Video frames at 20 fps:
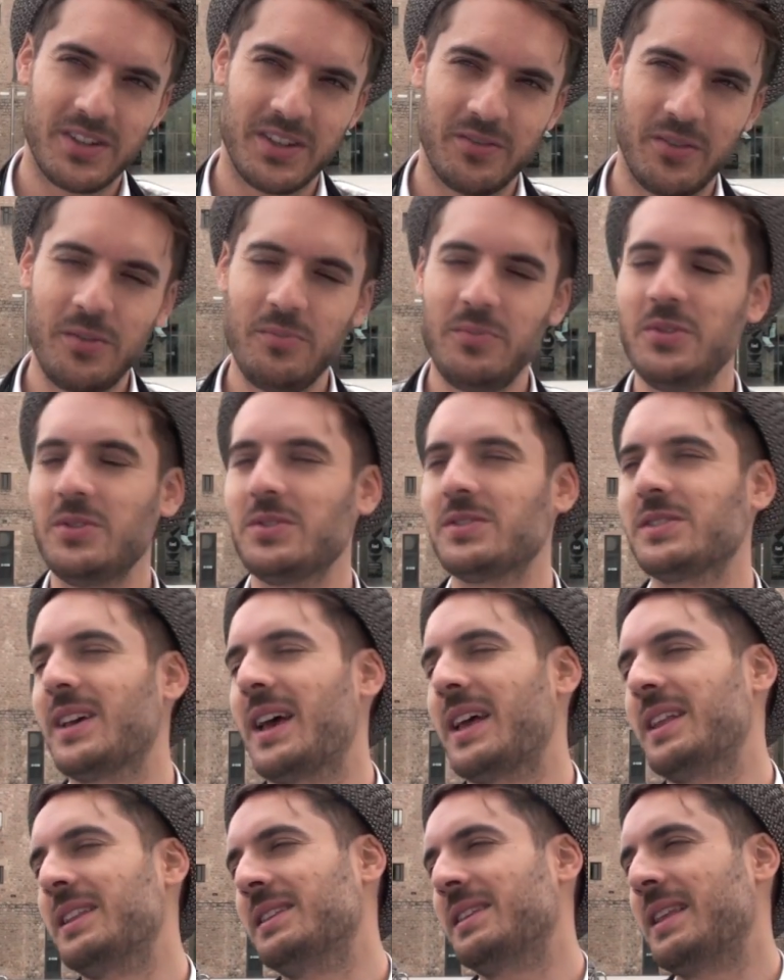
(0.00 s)
children's books,
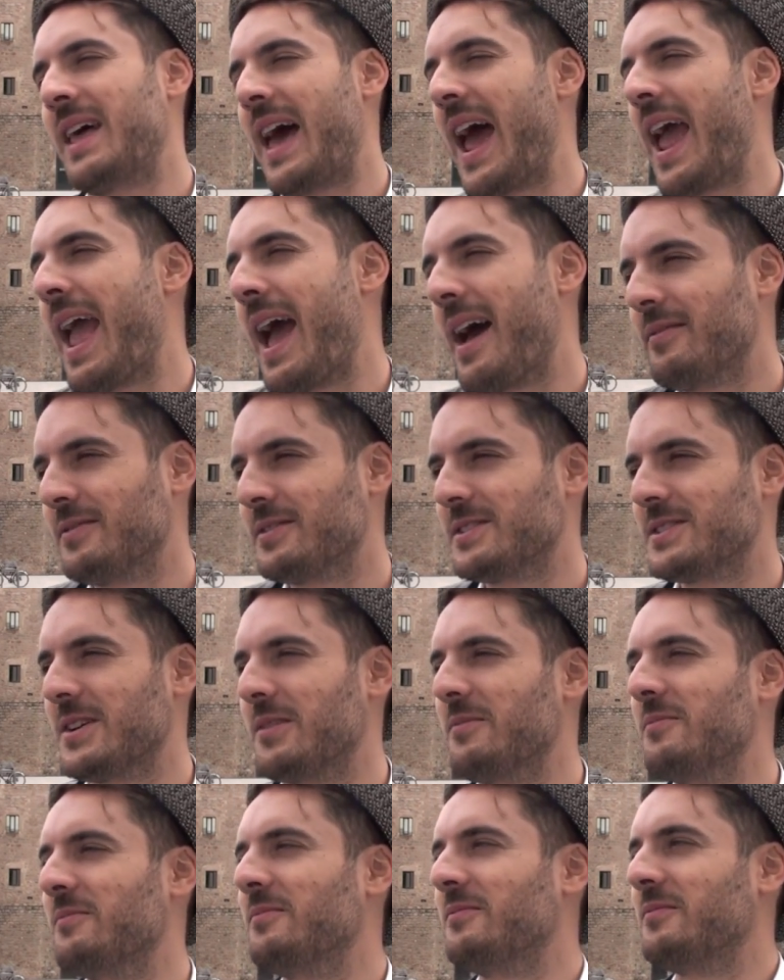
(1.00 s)
and I have
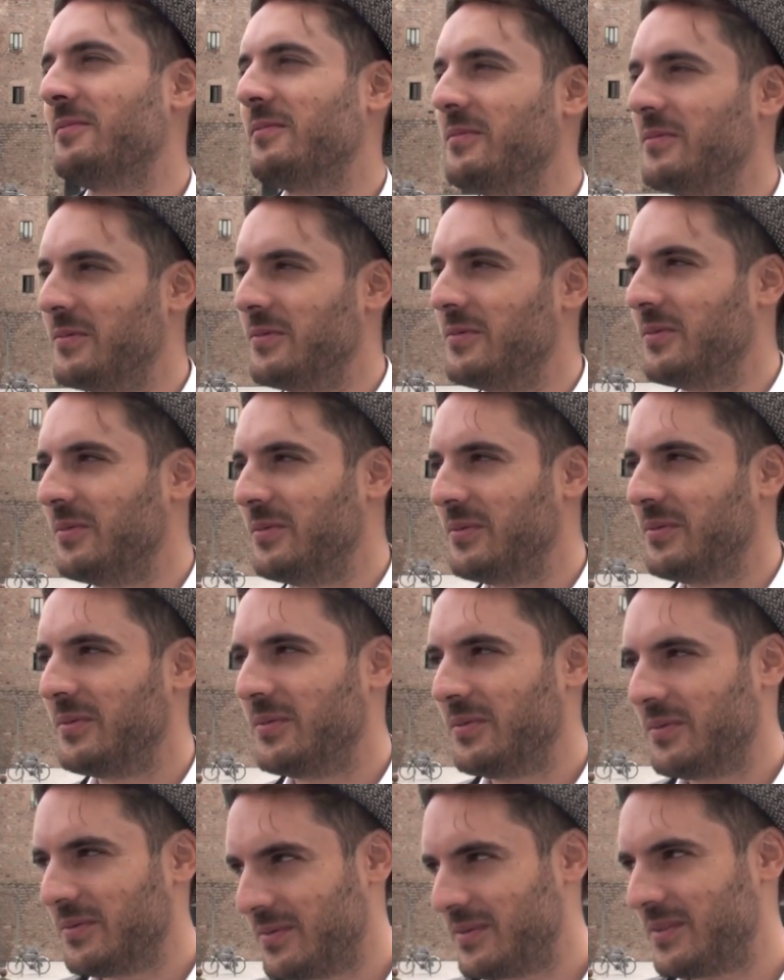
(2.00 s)
some
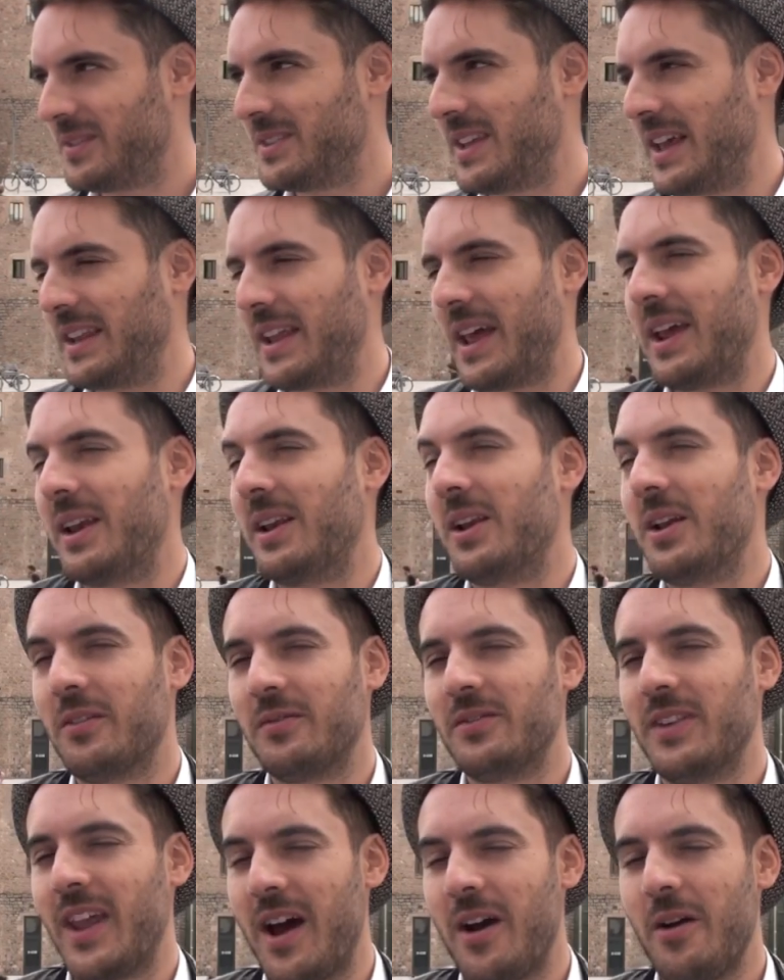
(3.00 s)
that I
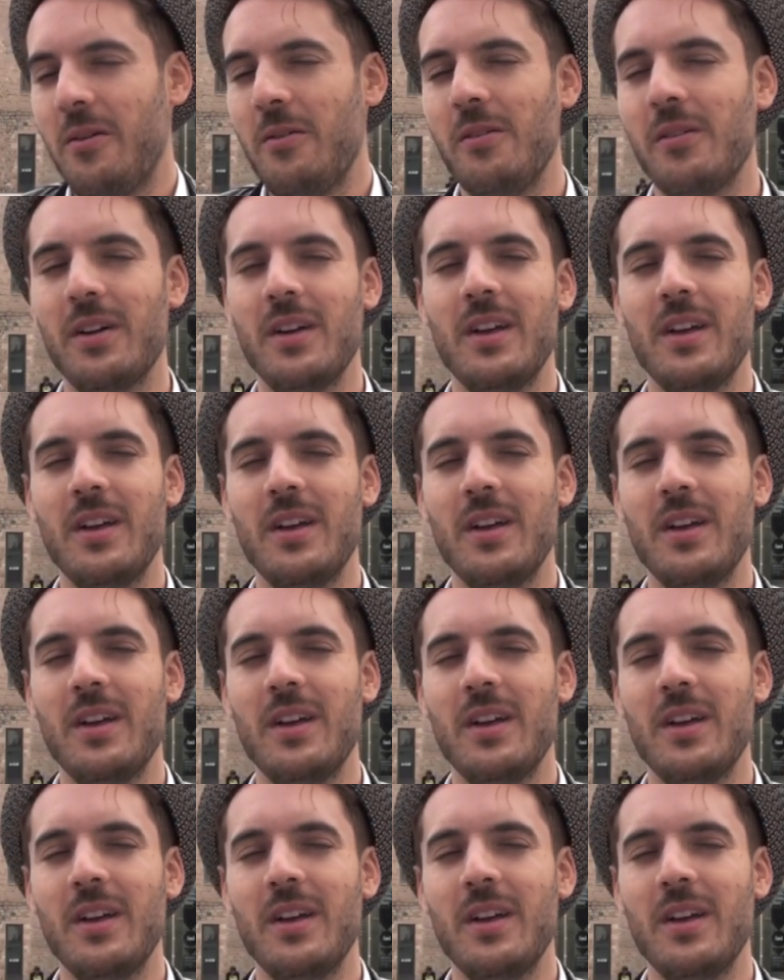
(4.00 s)
love now.